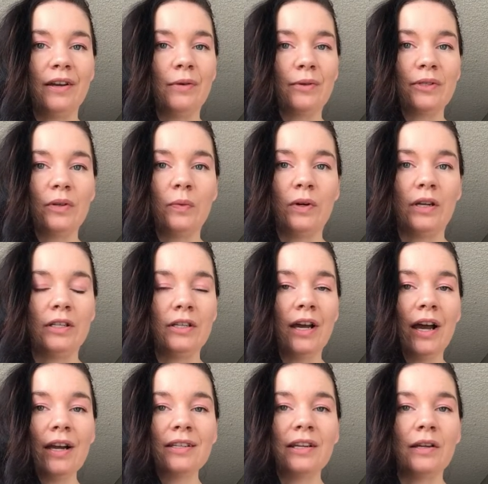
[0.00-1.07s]
I also wanted to
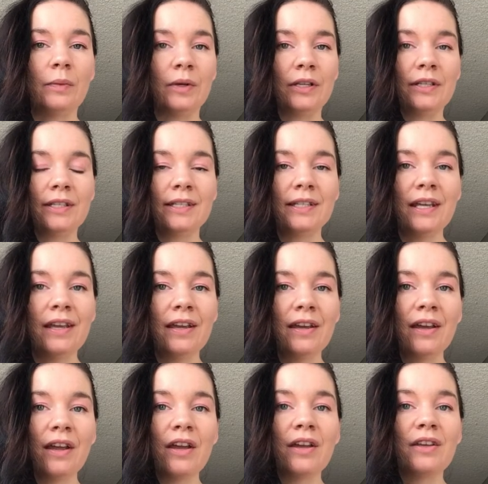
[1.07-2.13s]
act and I wanted to sing.